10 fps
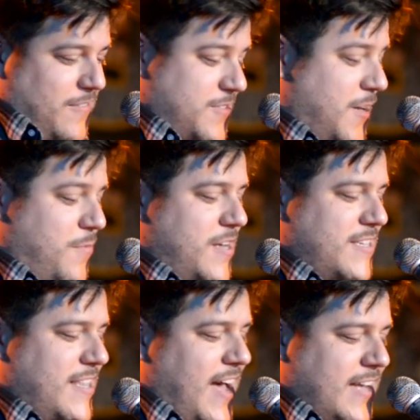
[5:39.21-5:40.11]
For some
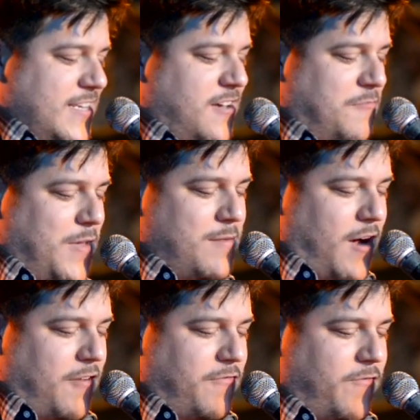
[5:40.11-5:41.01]
reason, the idea
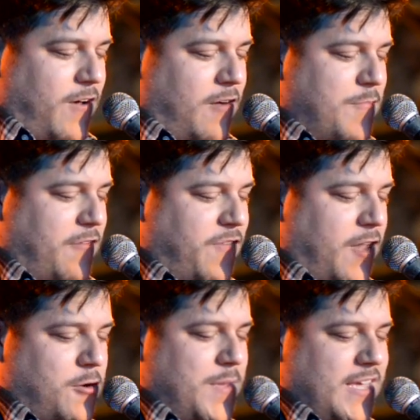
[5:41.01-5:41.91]
of my
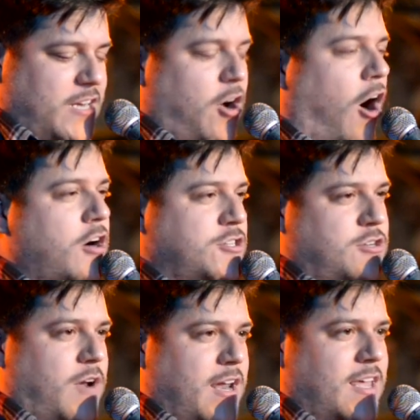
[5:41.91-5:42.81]
father being
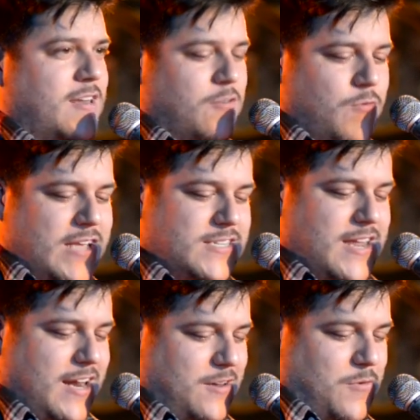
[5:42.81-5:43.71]
incarcerated
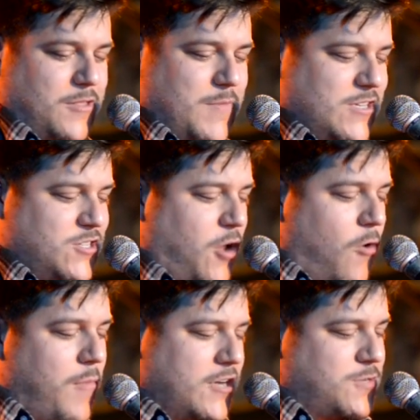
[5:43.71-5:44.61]
resonated with me
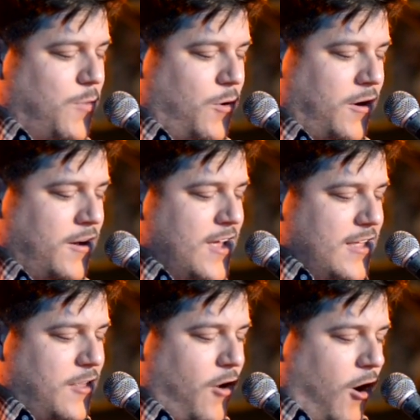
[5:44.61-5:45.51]
so much more
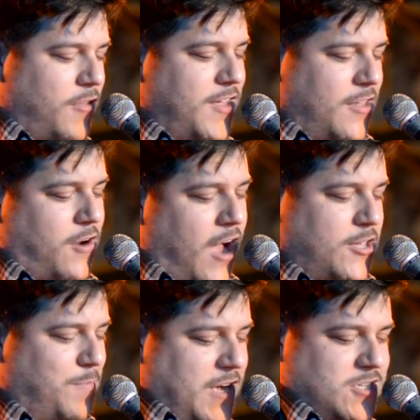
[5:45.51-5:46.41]
than all the other
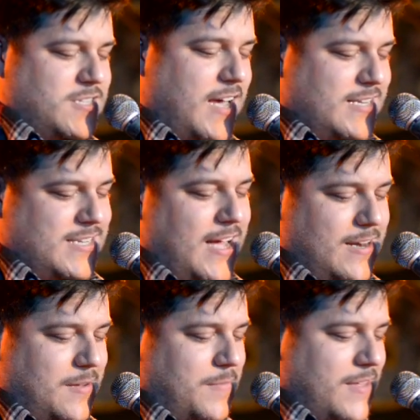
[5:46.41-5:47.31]
occupations I'd
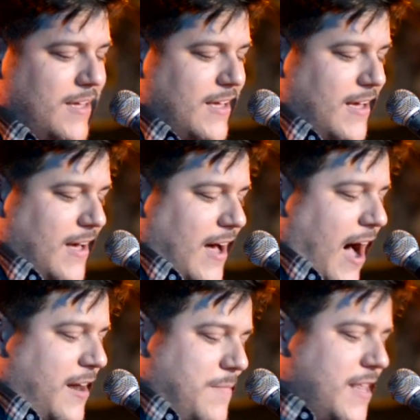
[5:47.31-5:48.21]
assigned him.
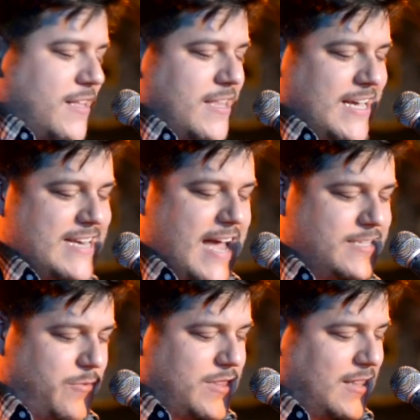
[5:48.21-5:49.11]
I'd immediately
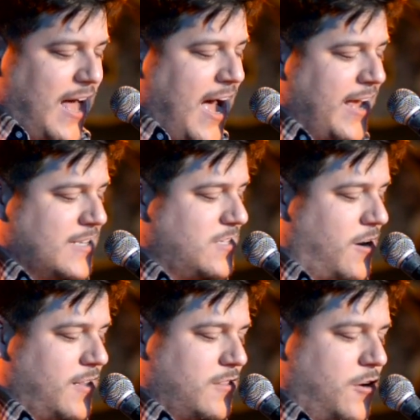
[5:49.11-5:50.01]
connected with the lie and
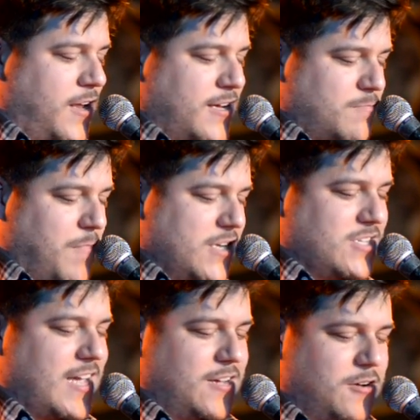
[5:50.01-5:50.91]
started learning as much
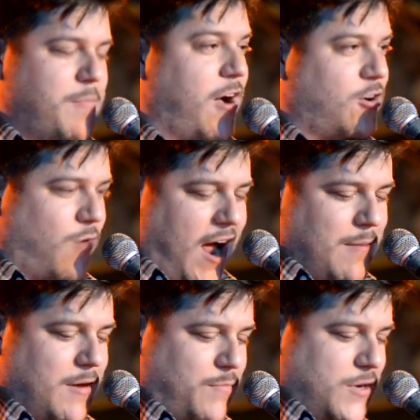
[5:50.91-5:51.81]
as I could about
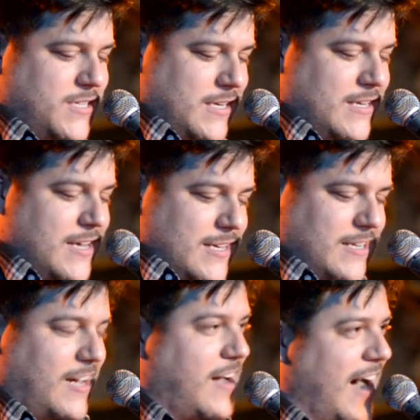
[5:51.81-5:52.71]
crime and prison to
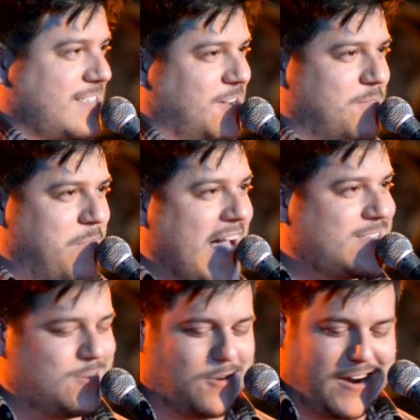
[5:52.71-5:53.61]
concoct a good
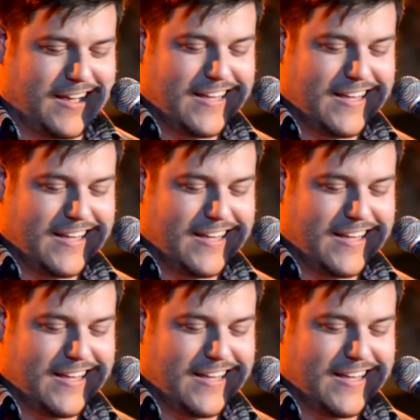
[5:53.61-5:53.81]
backstory.